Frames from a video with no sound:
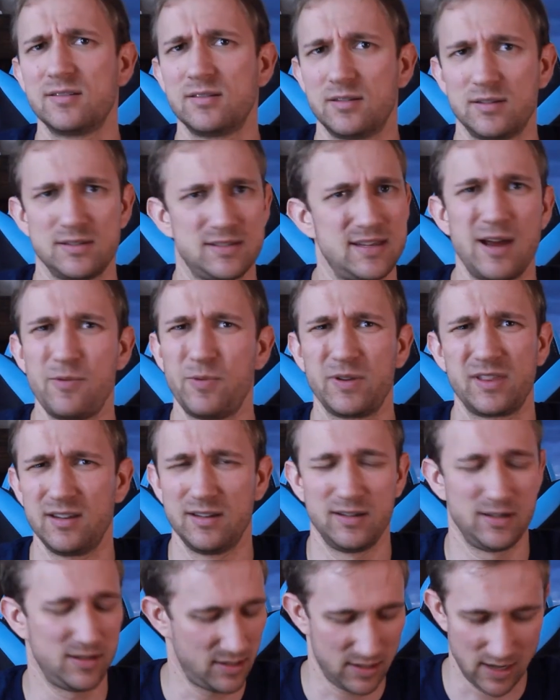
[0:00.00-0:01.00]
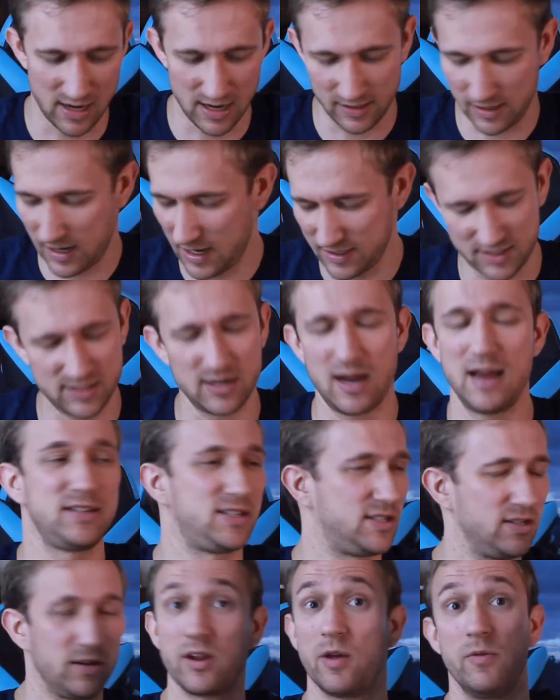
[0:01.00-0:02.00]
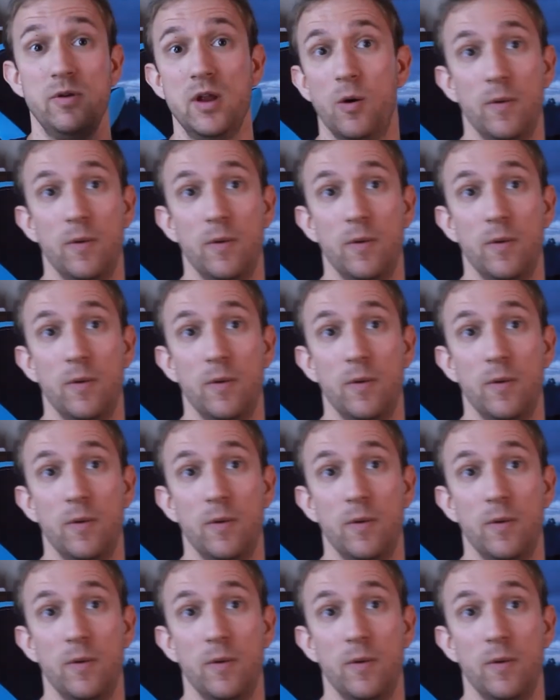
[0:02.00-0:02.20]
Is that what? I still don't know